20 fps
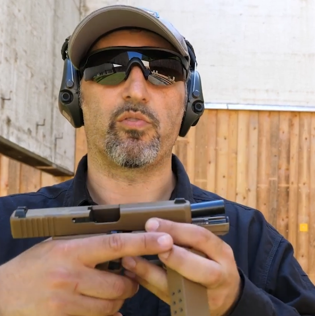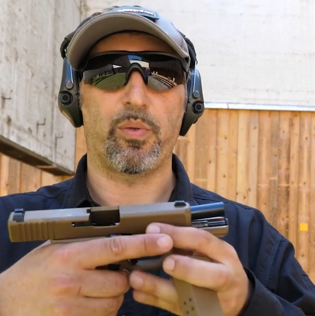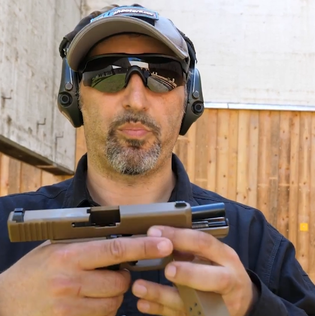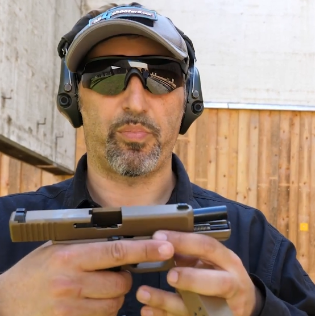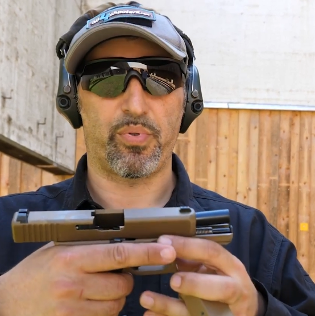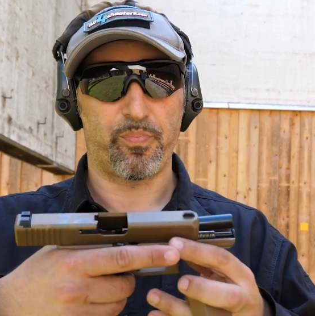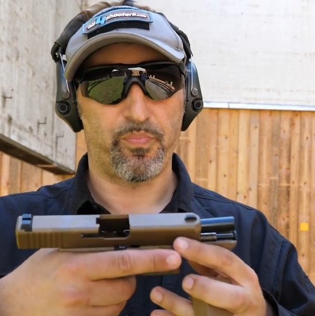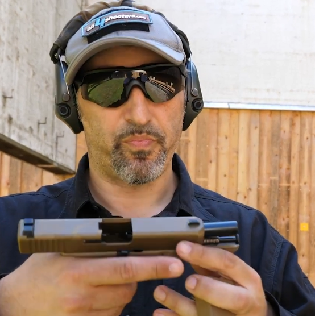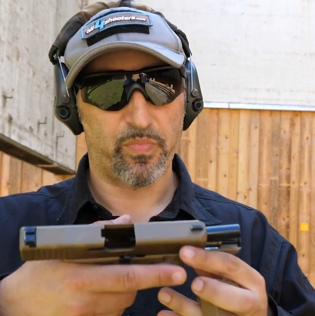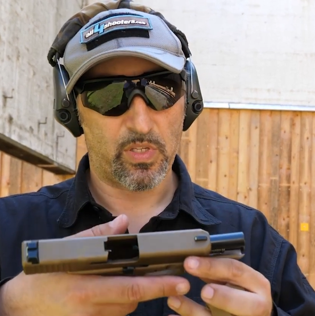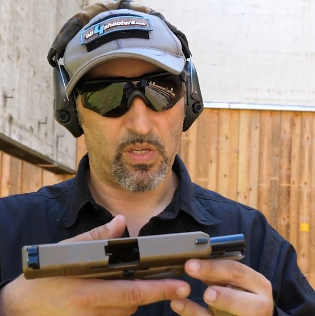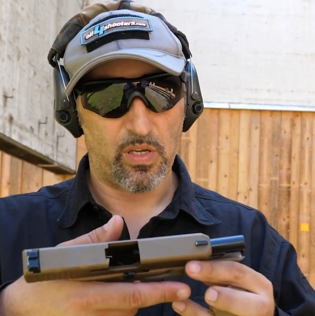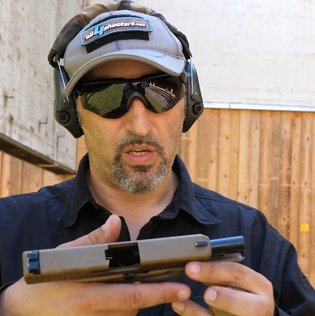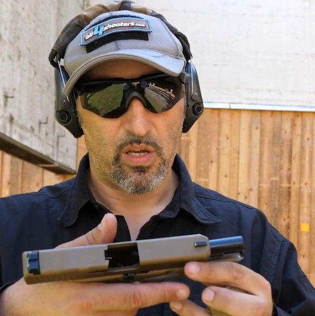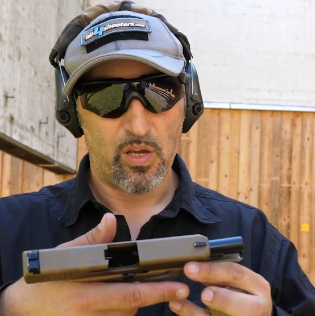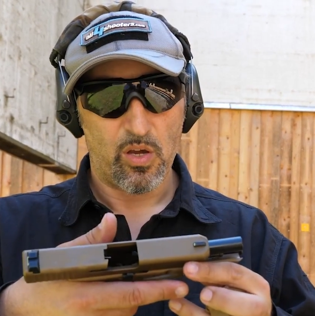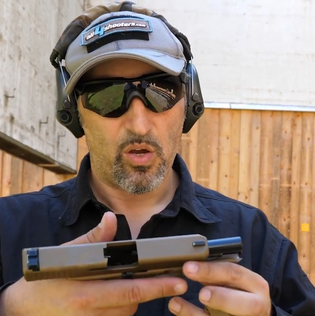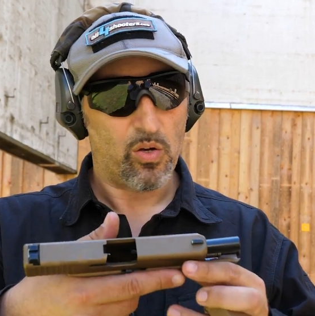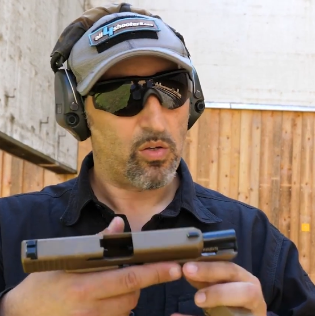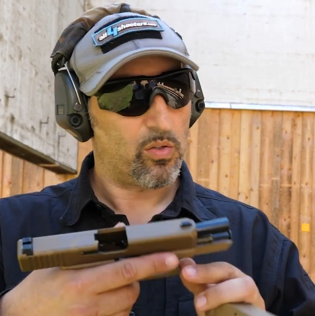grip.
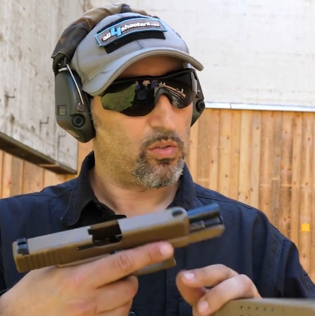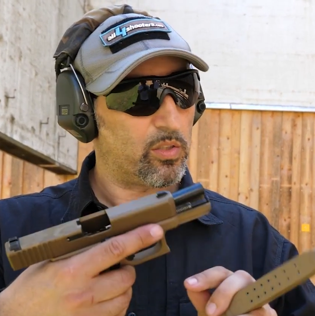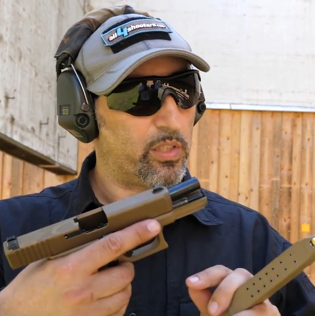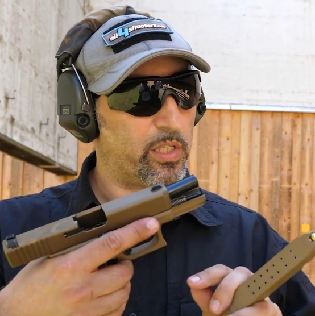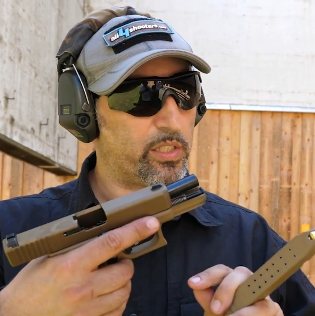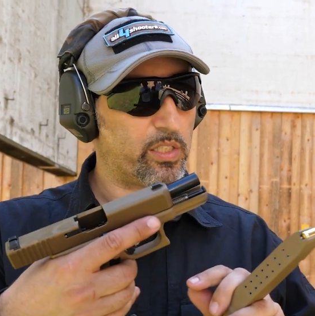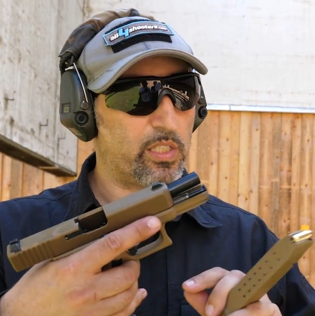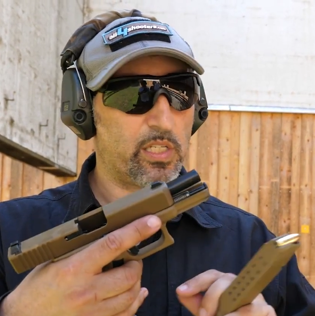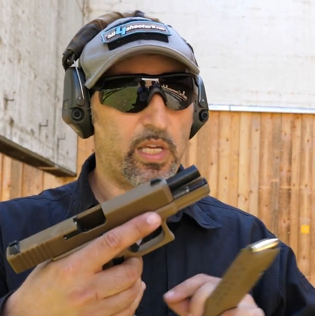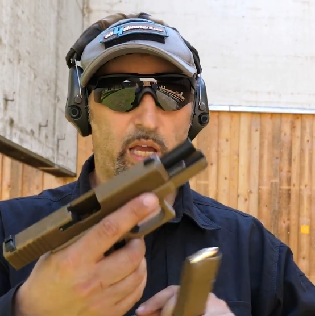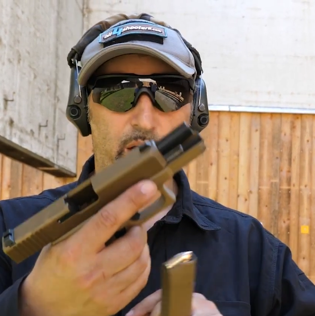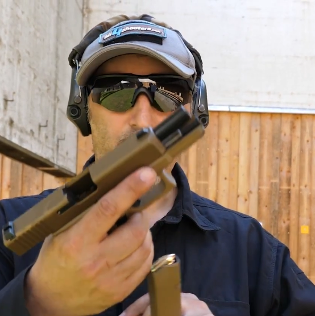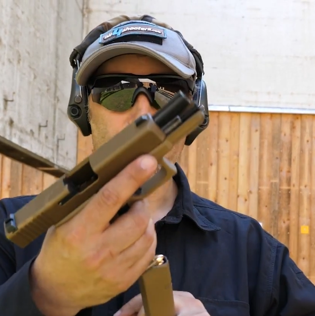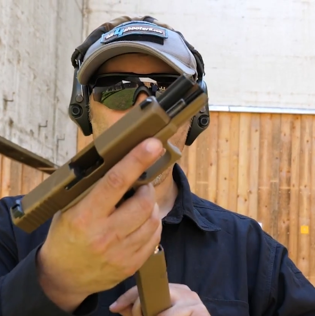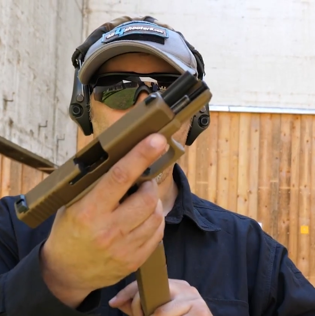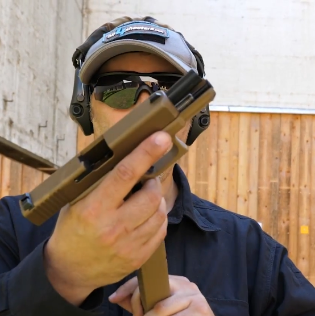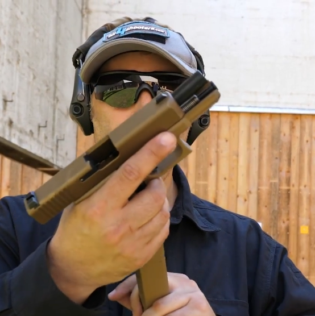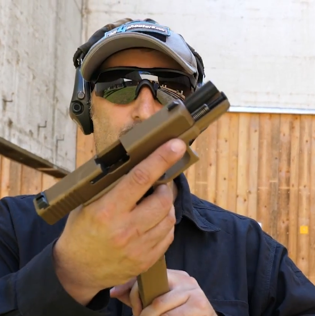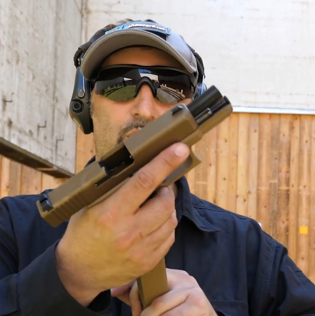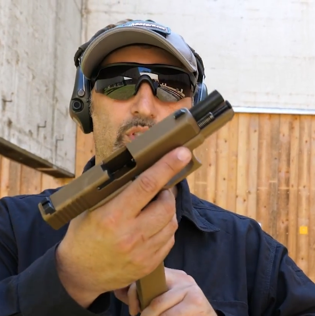Let's see how
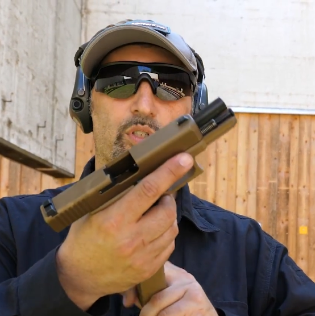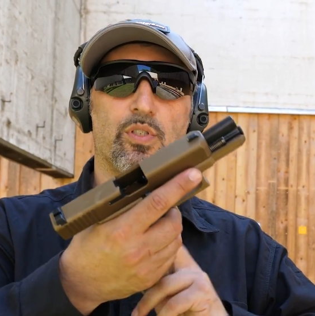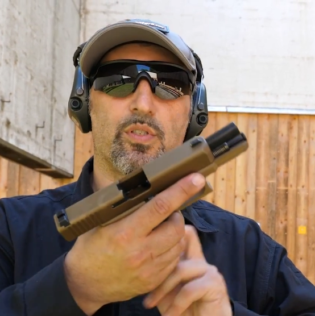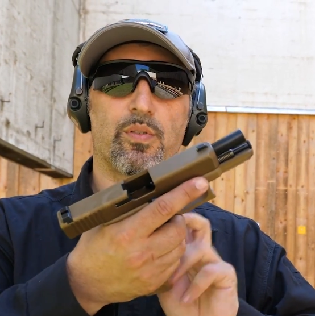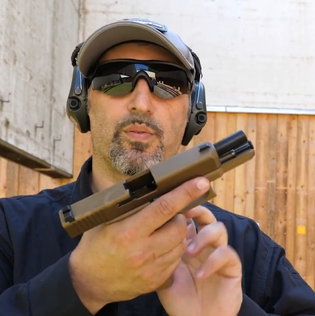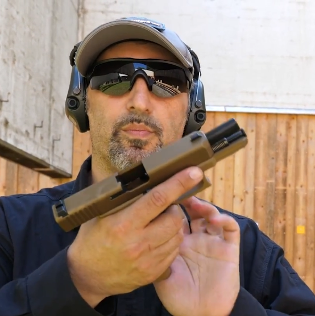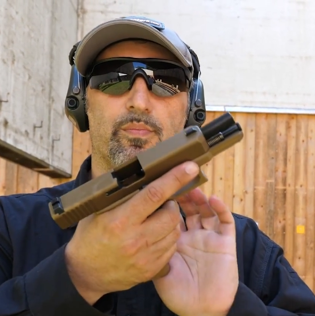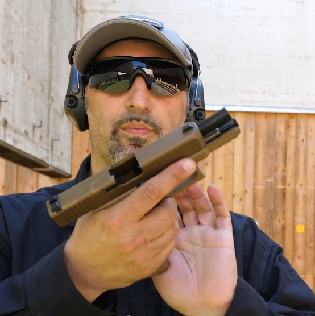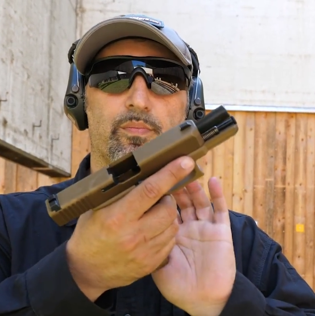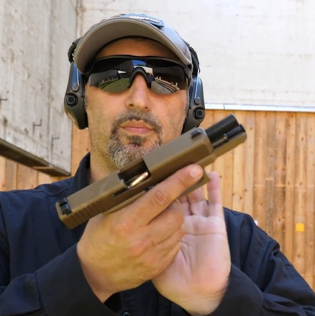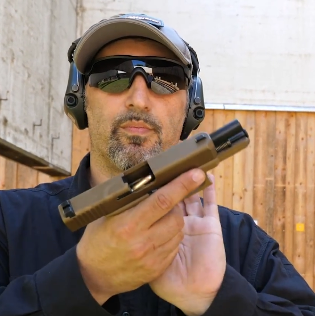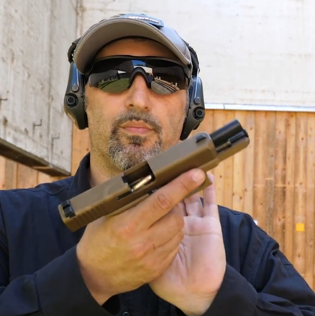it shoots.